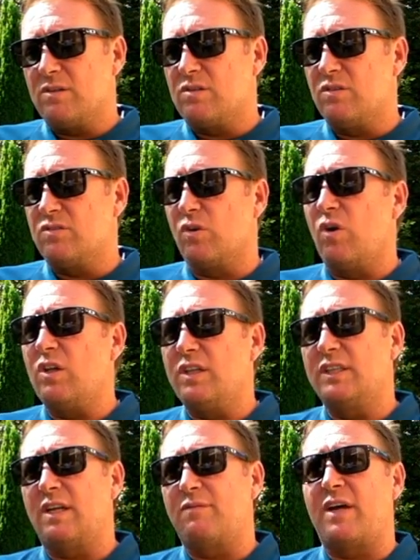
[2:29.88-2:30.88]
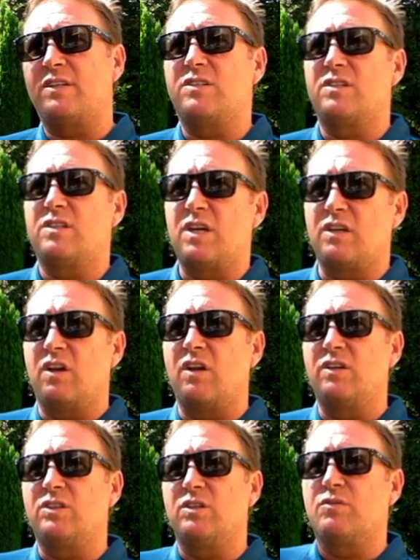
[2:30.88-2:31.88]
so all these advances in
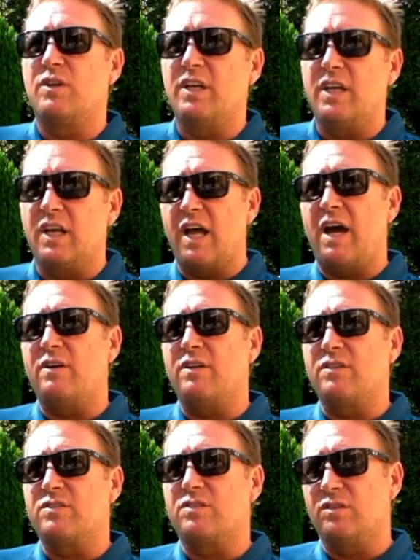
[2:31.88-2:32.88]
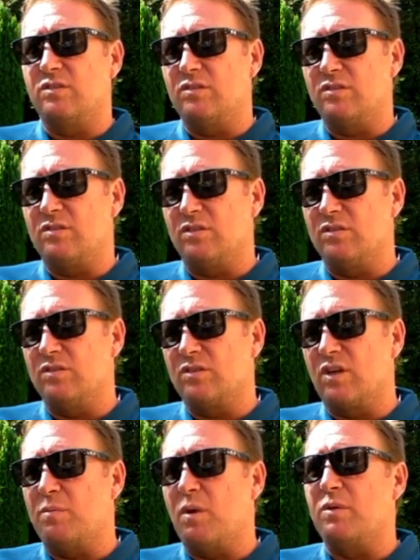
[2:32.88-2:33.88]
technology have really allowed us to
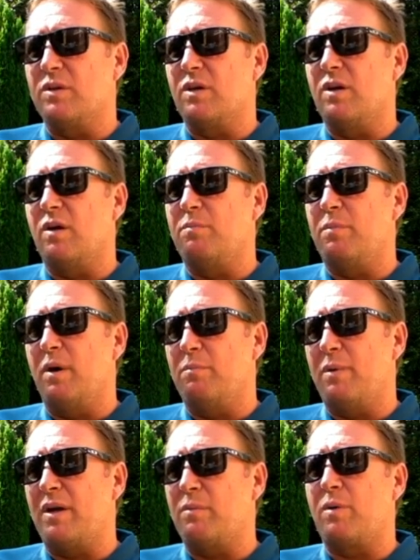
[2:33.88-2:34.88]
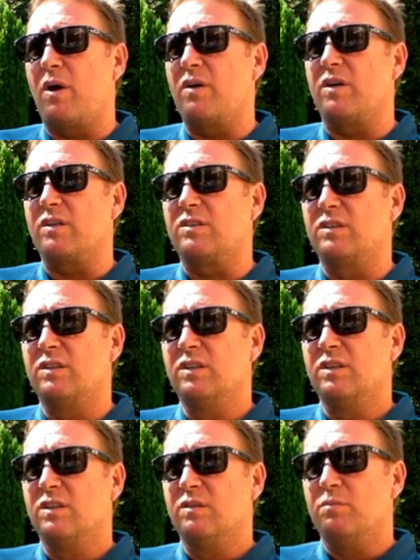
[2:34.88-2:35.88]
come up with a better product,
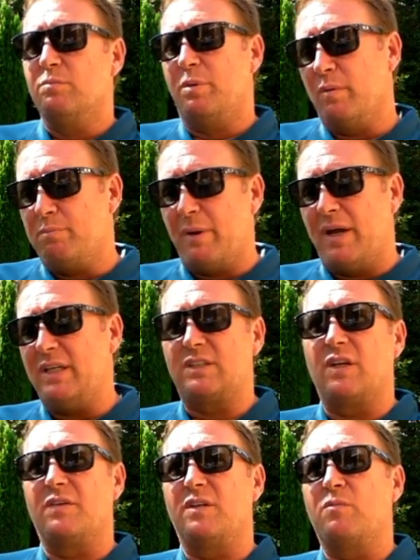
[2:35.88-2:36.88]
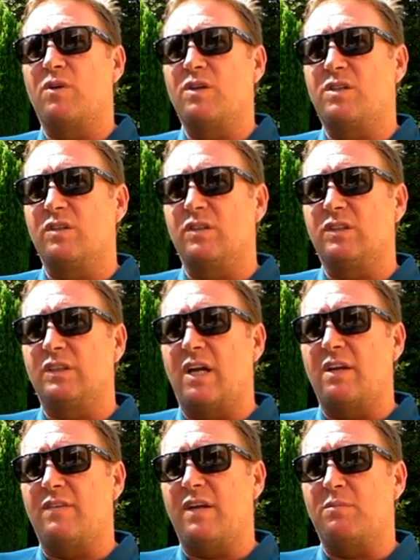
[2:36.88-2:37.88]
but based on the original design
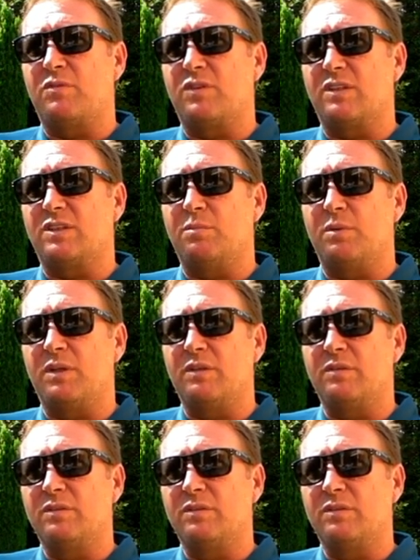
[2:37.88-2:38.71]
of the M60 Blue.